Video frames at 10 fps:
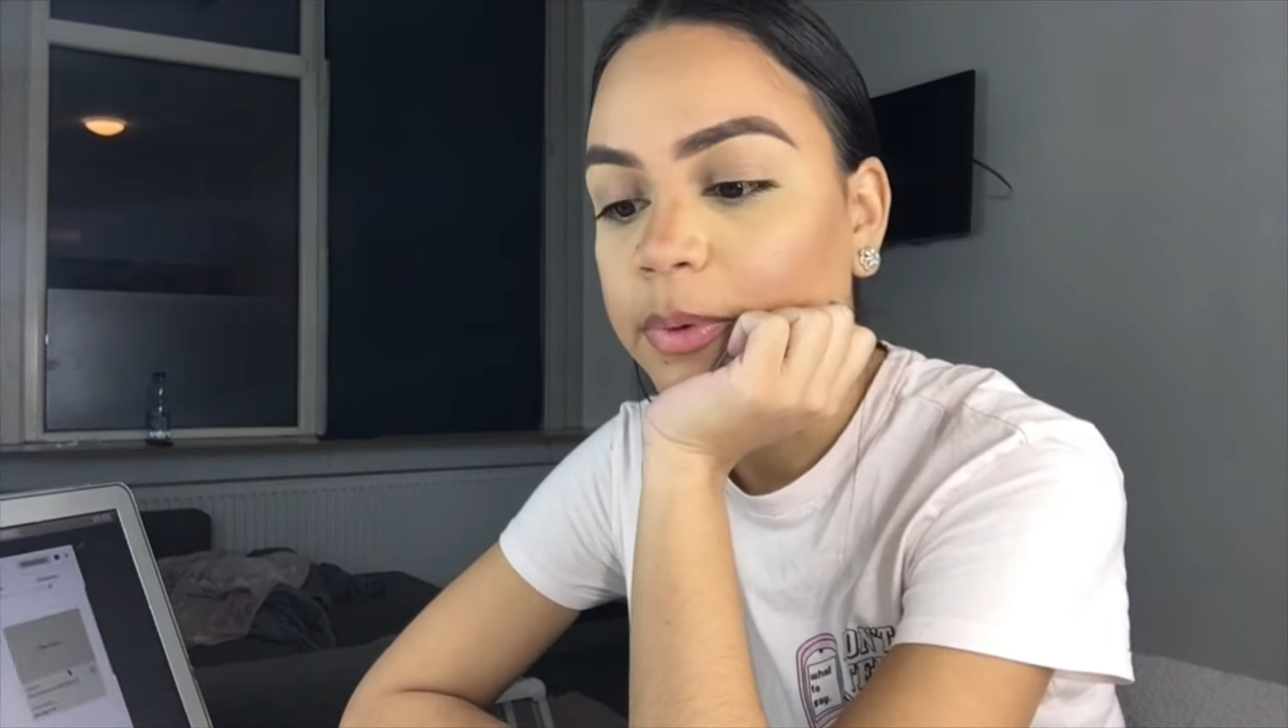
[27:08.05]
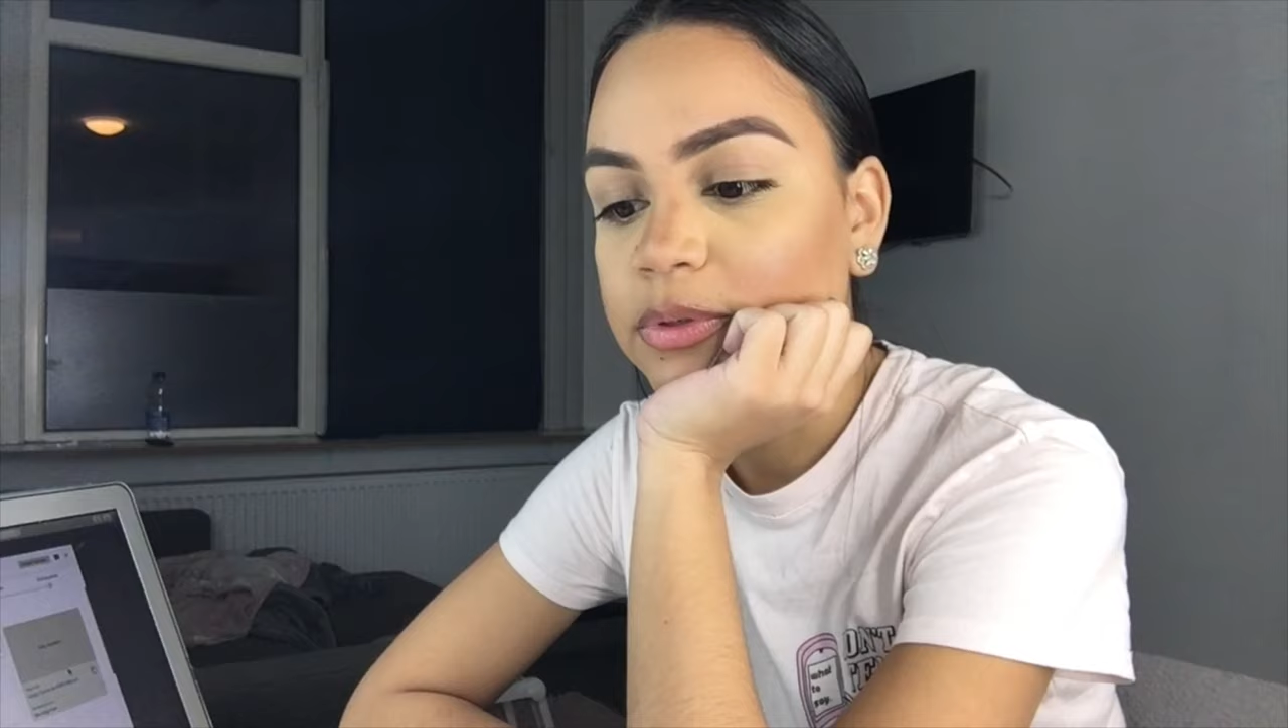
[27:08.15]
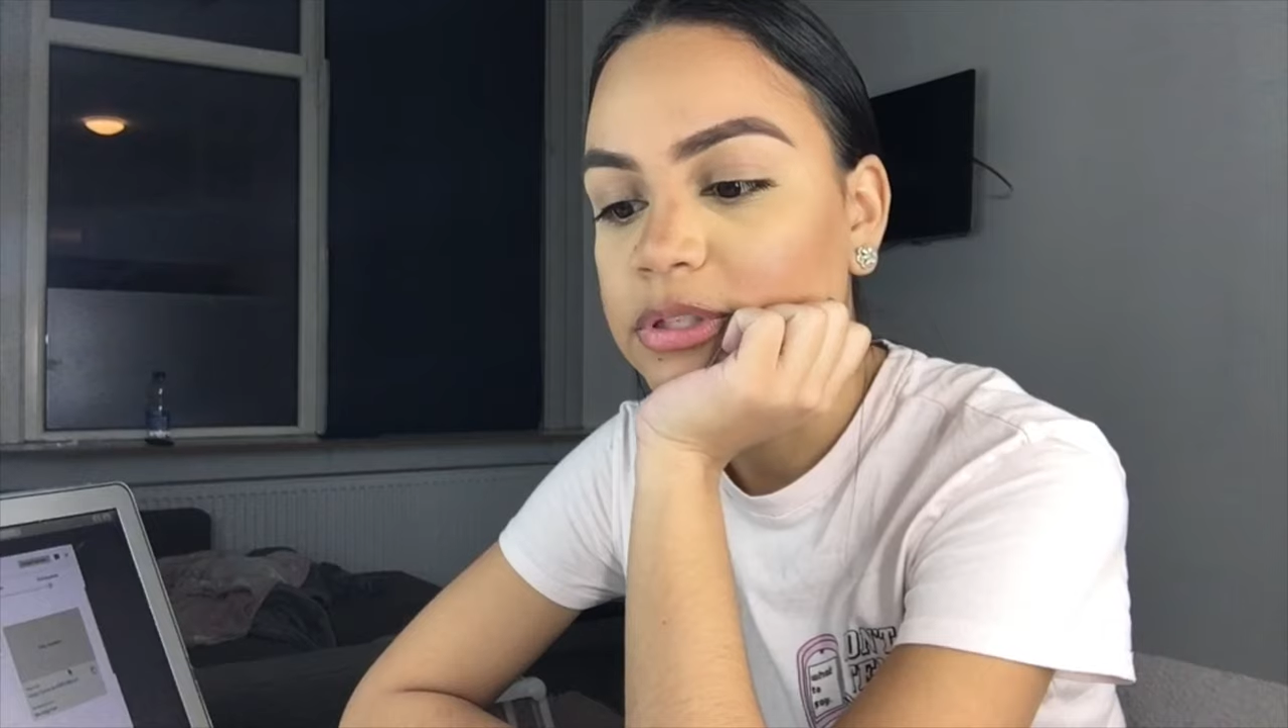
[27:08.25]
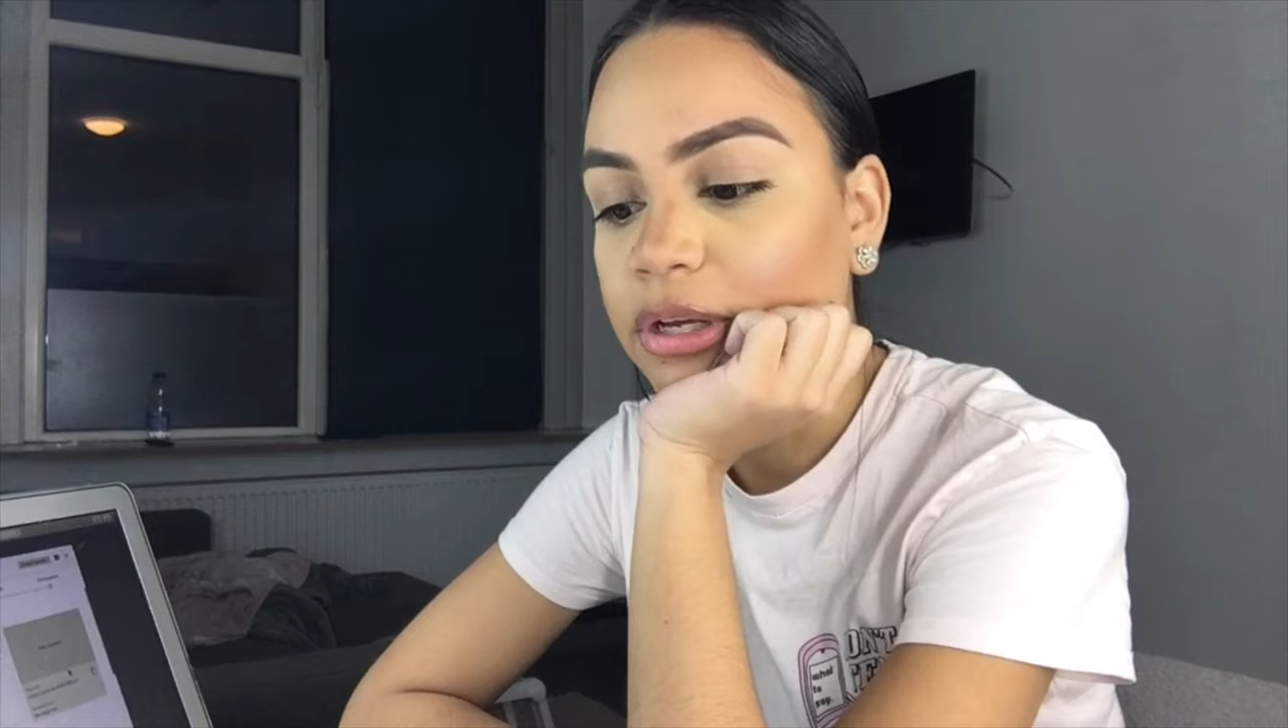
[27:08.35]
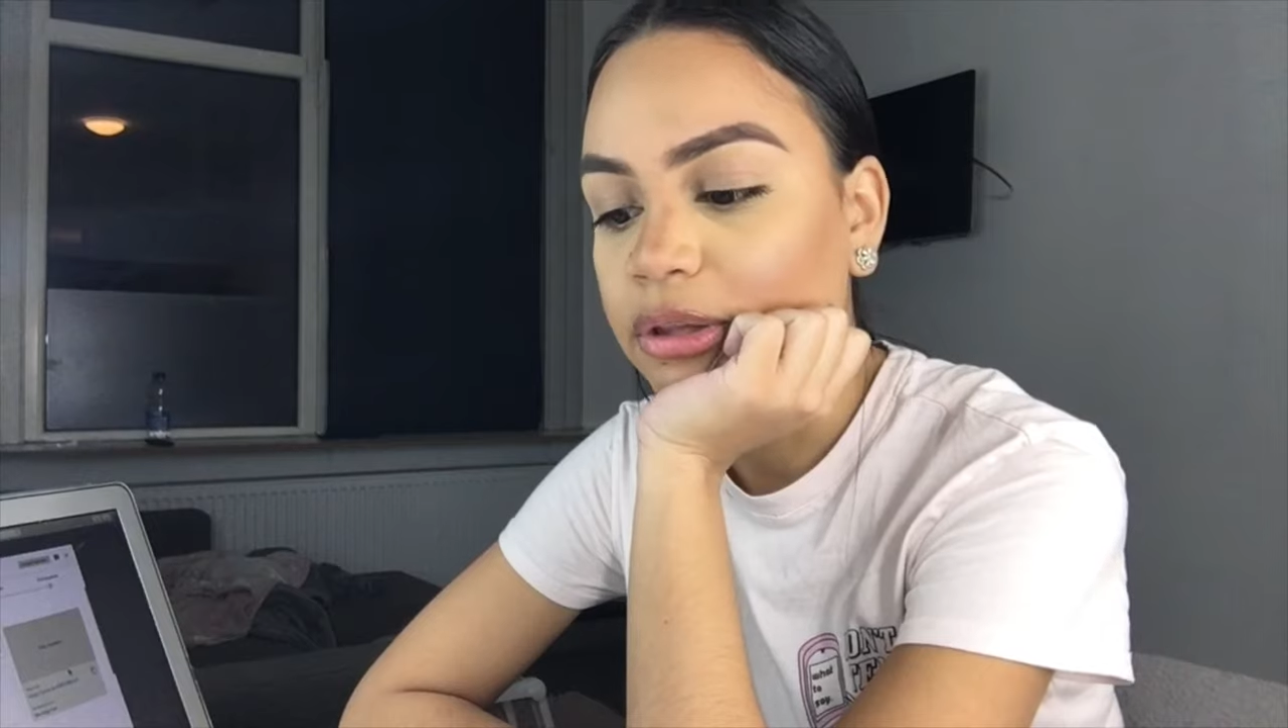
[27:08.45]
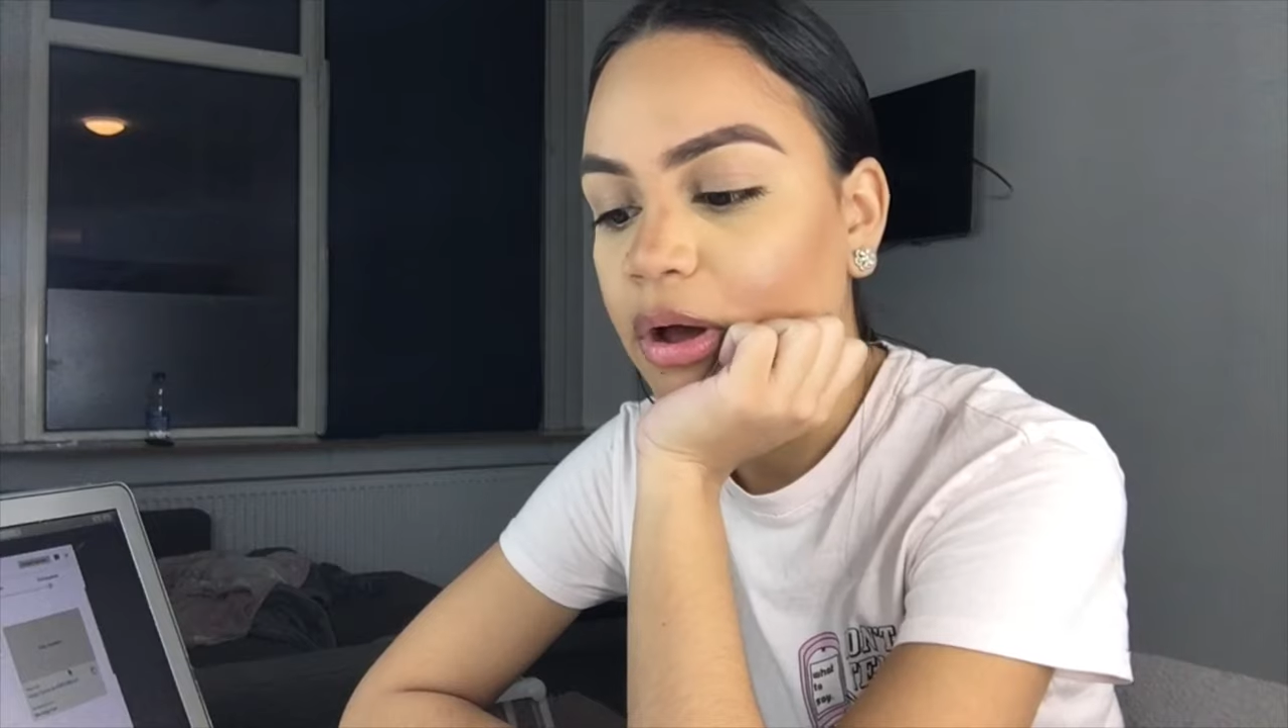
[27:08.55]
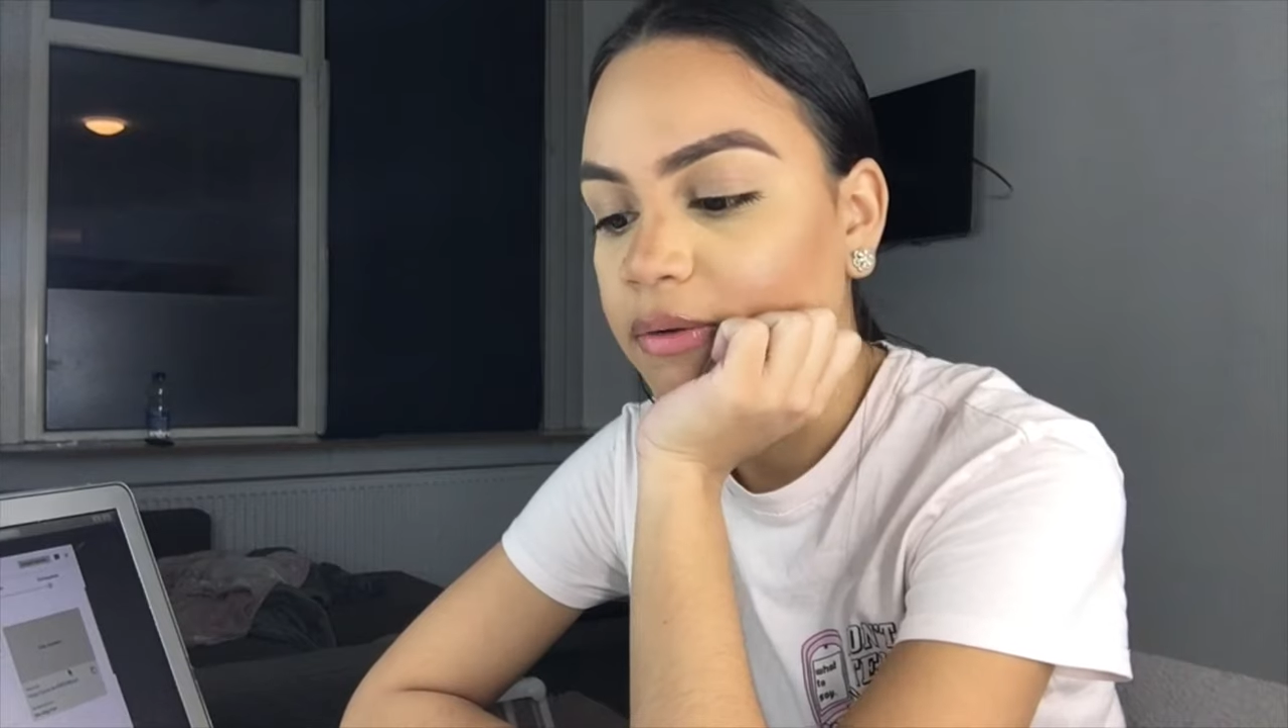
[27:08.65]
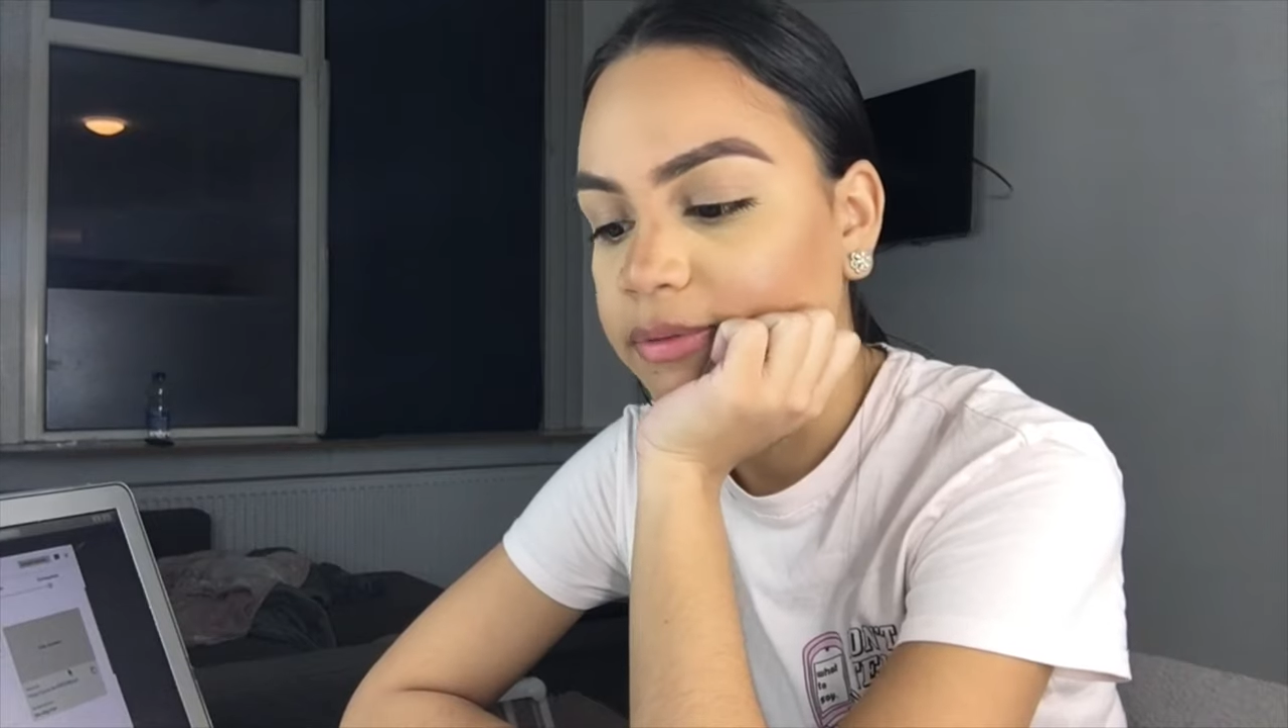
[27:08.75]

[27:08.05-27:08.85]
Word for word: posting long